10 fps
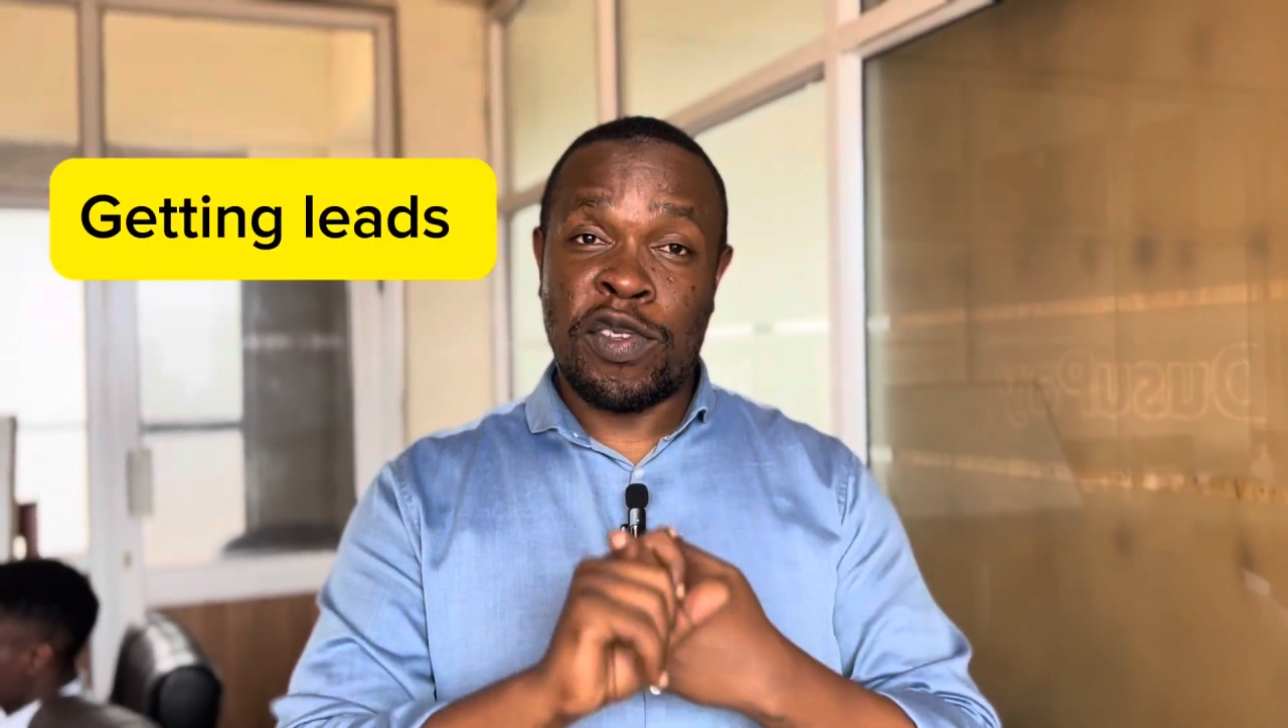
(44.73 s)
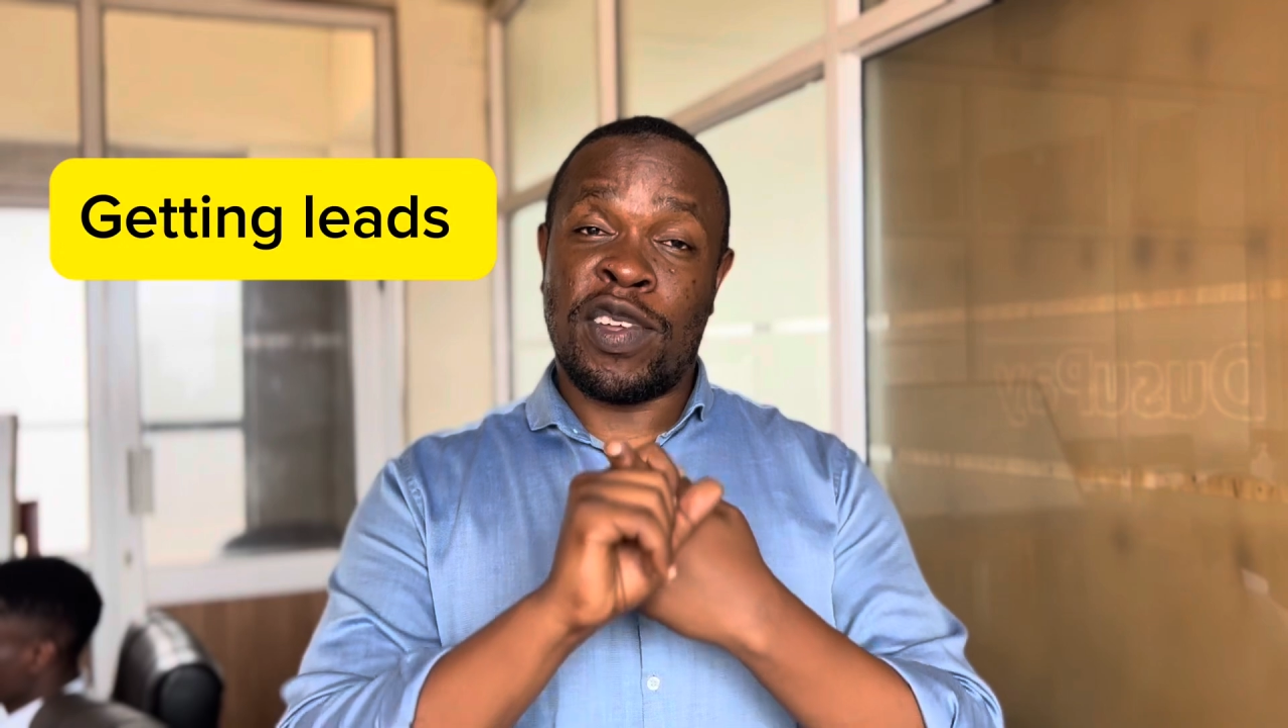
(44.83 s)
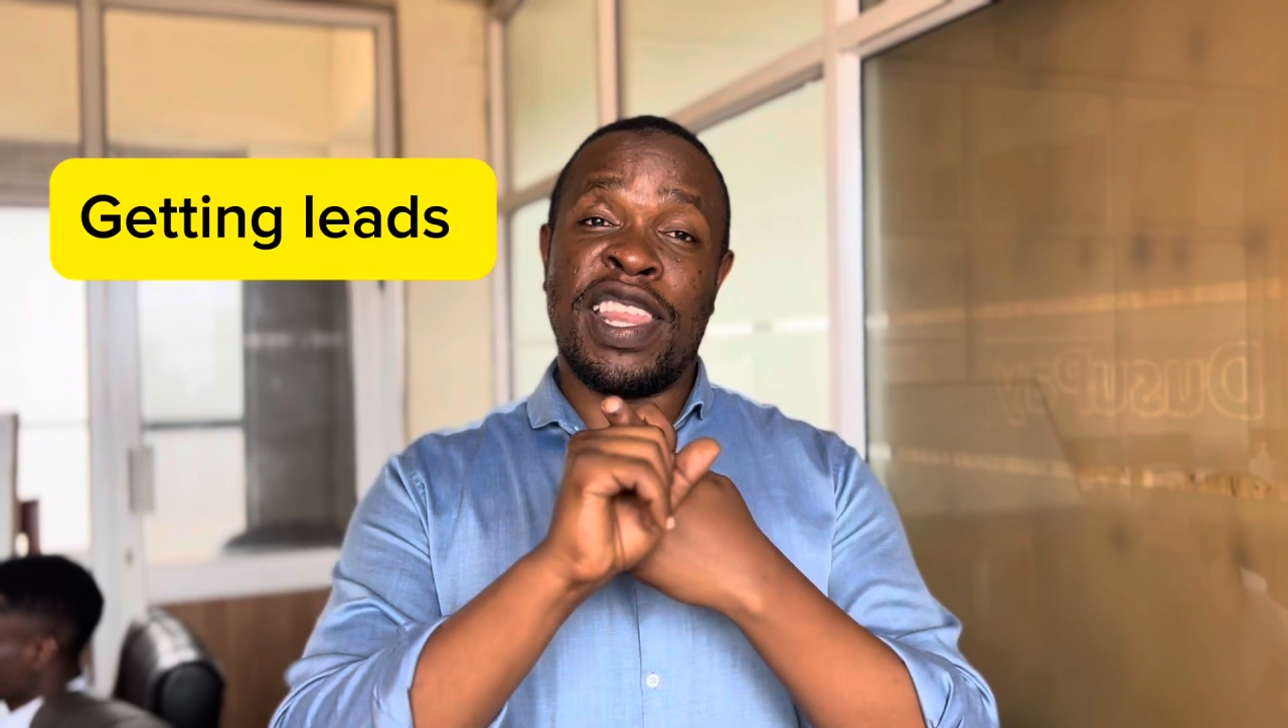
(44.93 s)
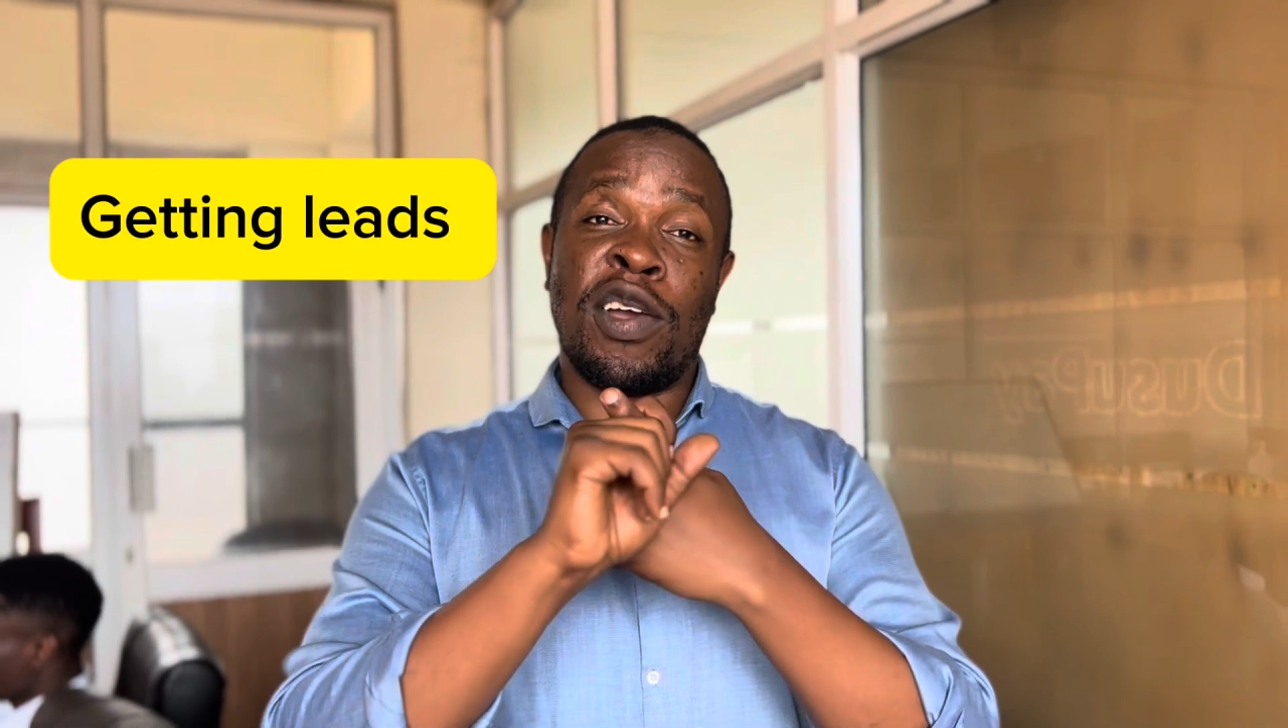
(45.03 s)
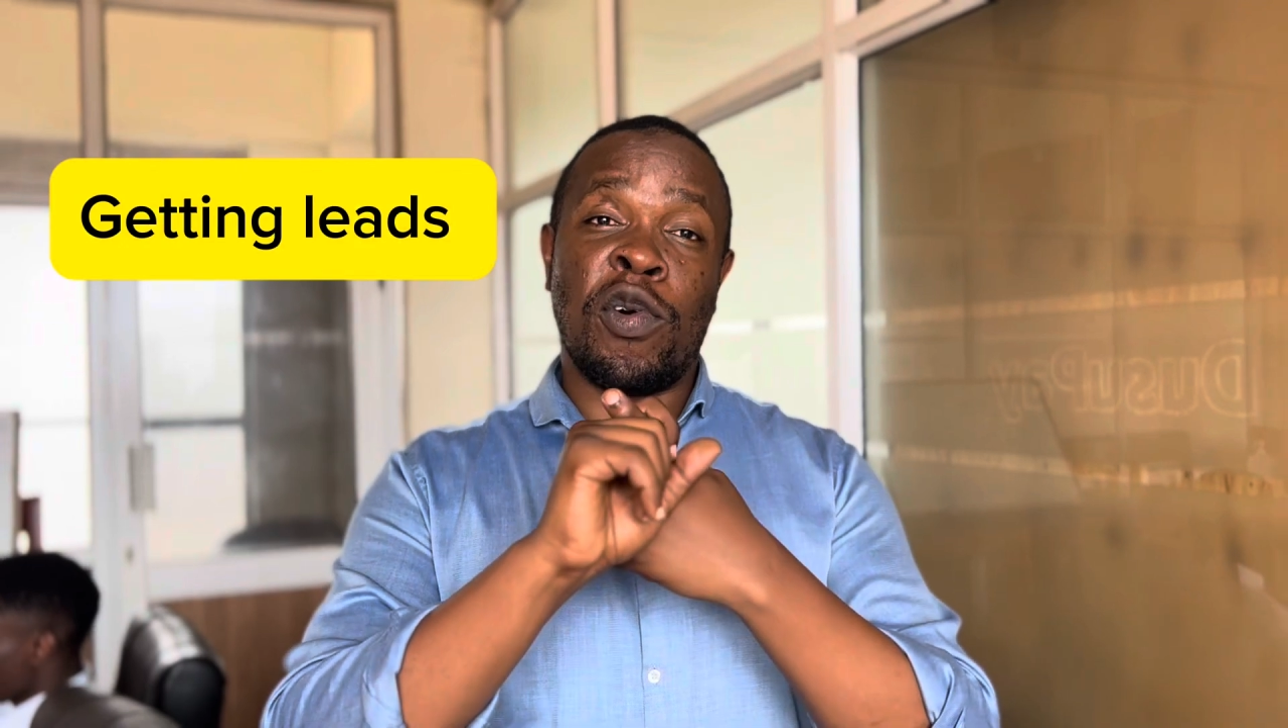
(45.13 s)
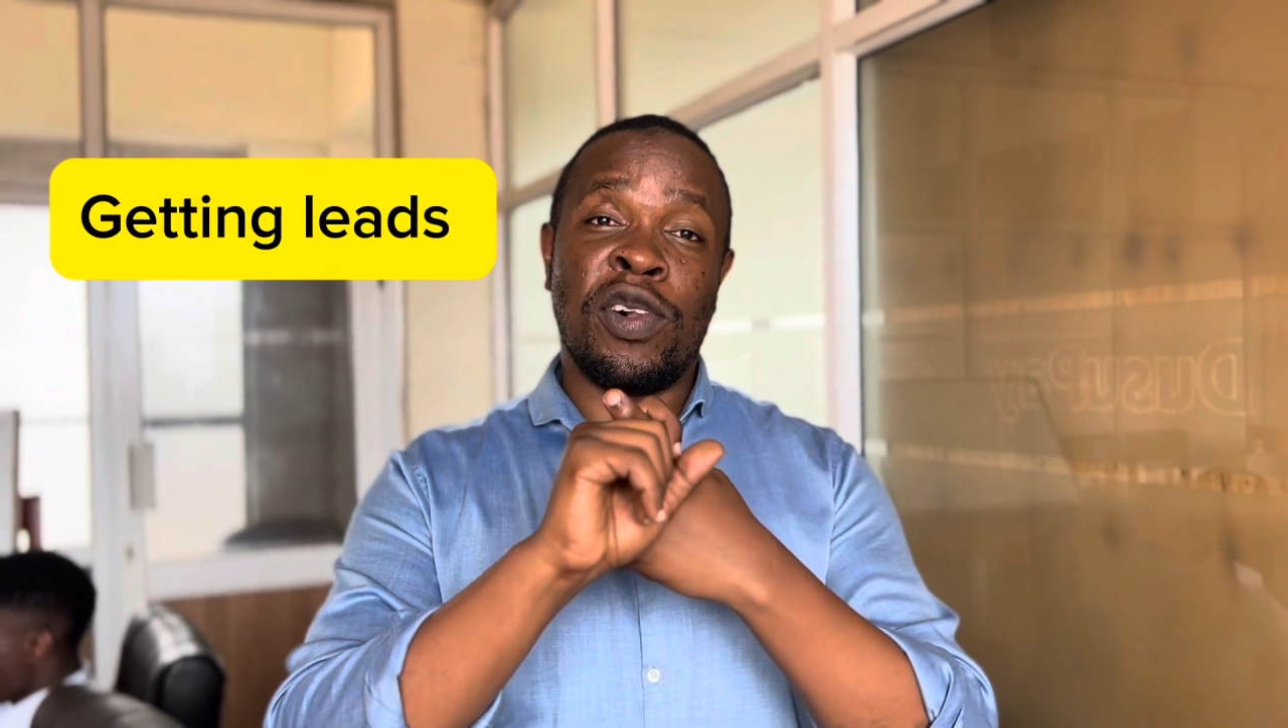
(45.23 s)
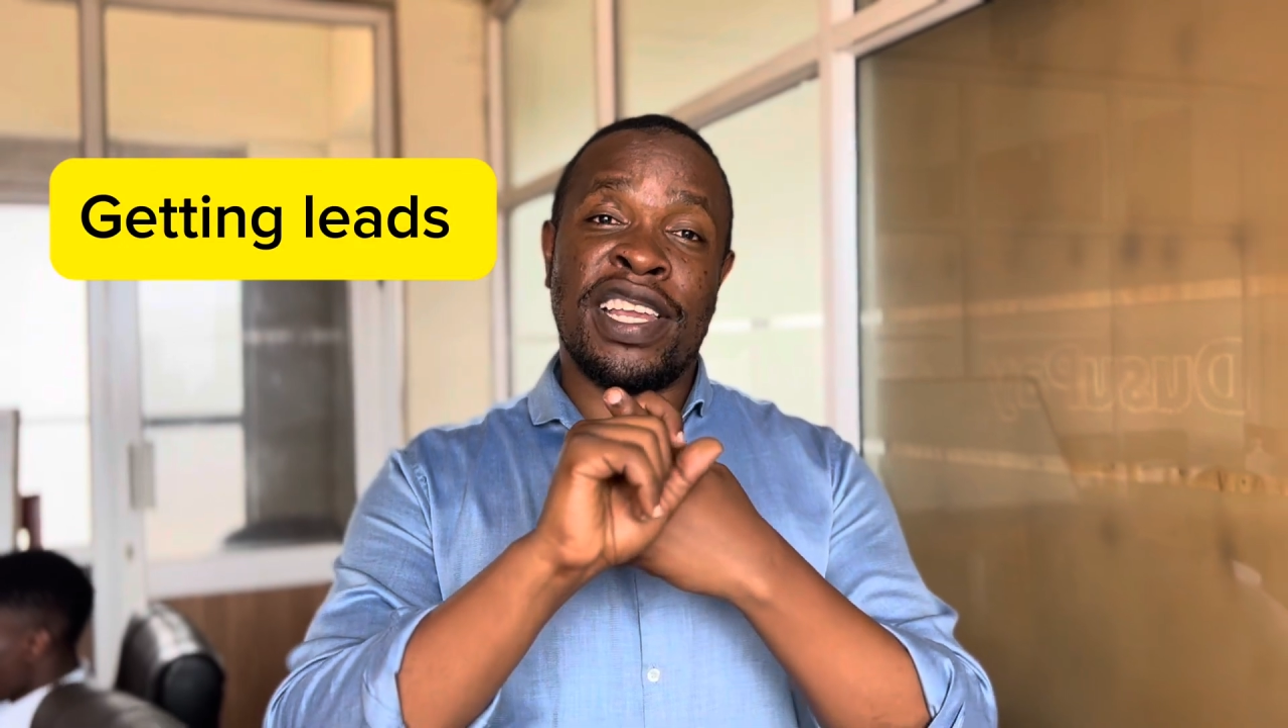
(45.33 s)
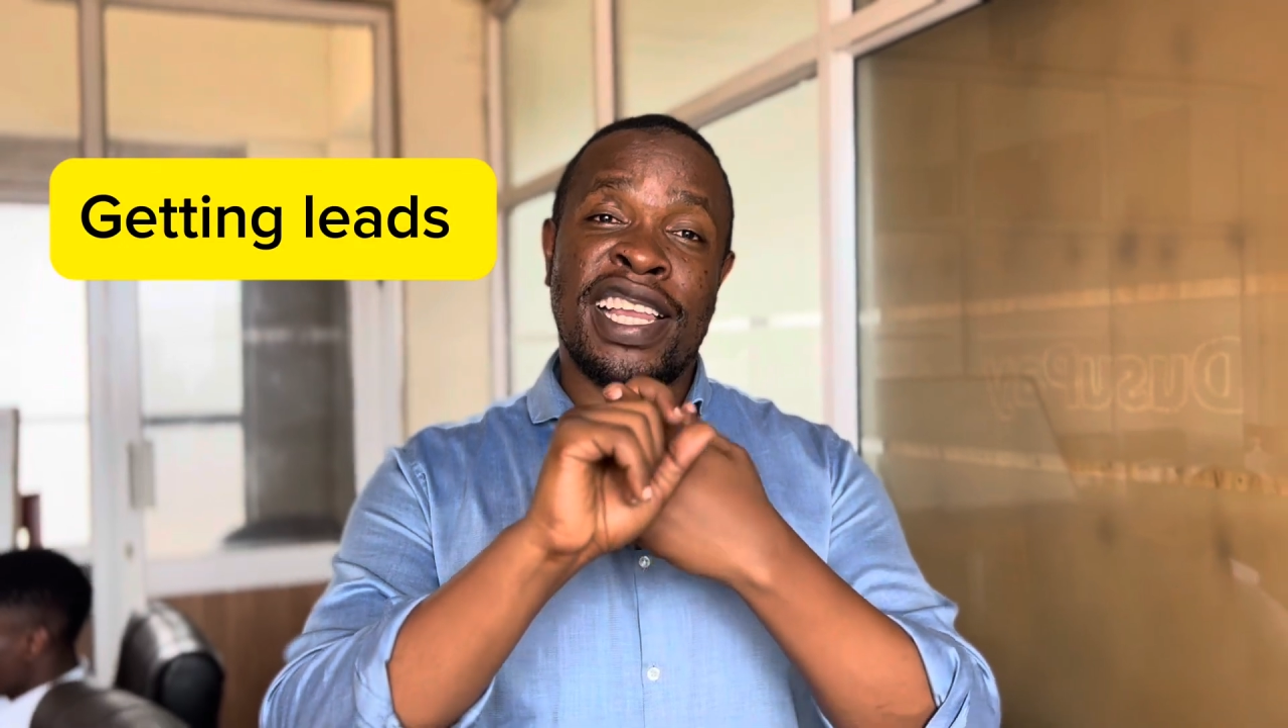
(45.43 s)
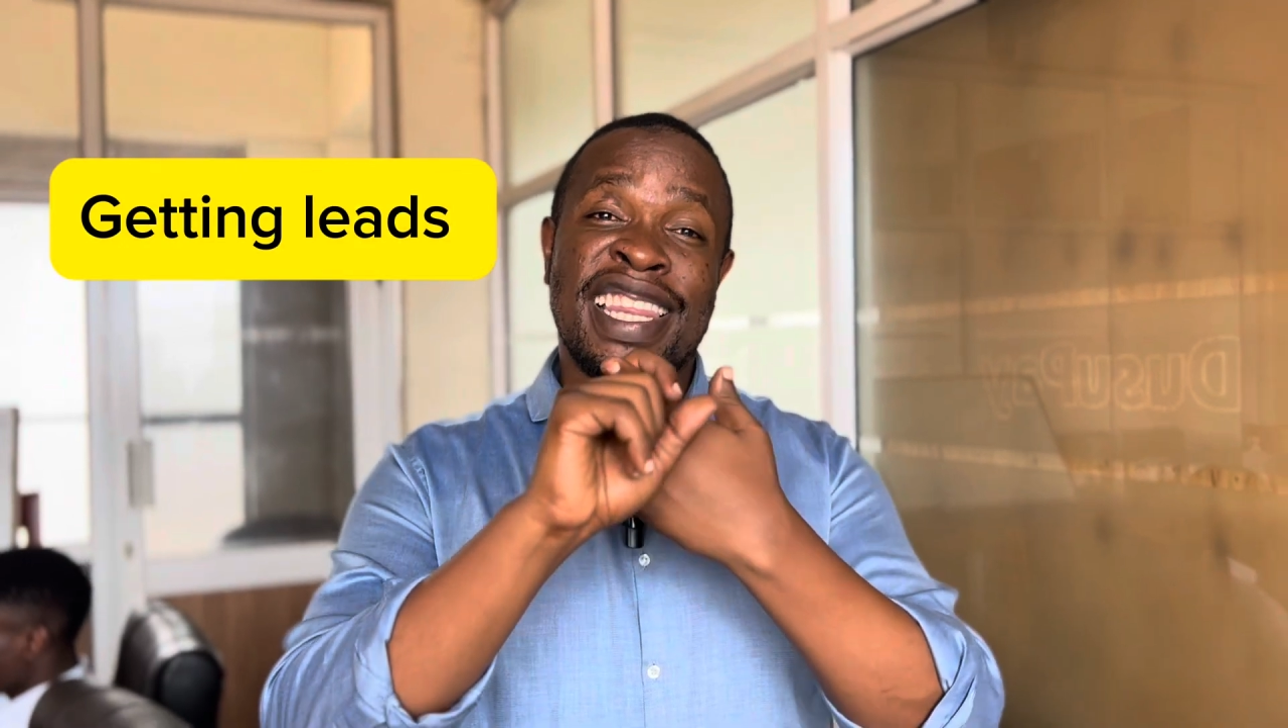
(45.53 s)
what they called